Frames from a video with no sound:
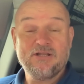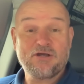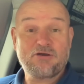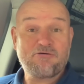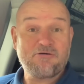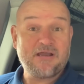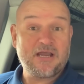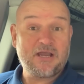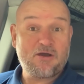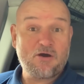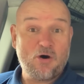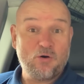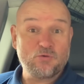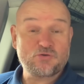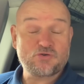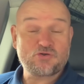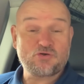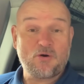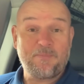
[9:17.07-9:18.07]
green
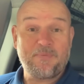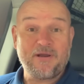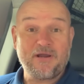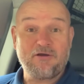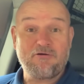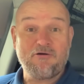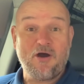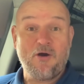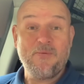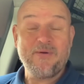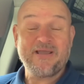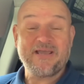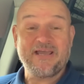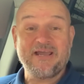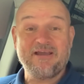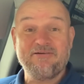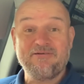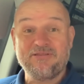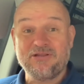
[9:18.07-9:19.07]
gold stopping growing
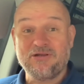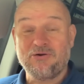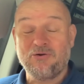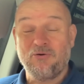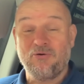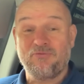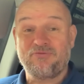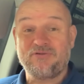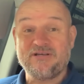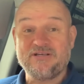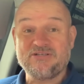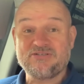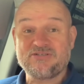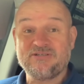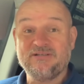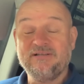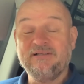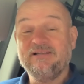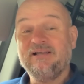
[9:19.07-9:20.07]
here in the northeast,